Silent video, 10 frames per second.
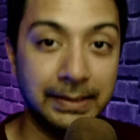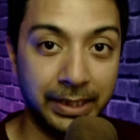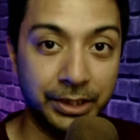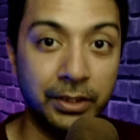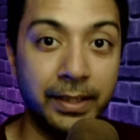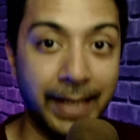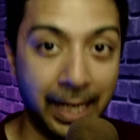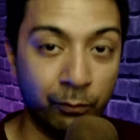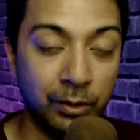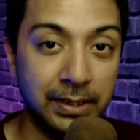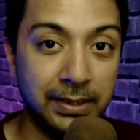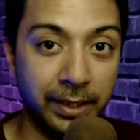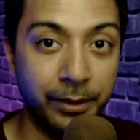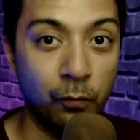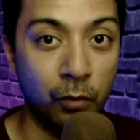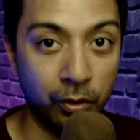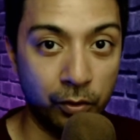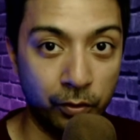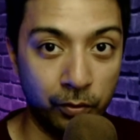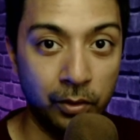translation languages that you want
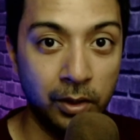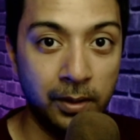to do.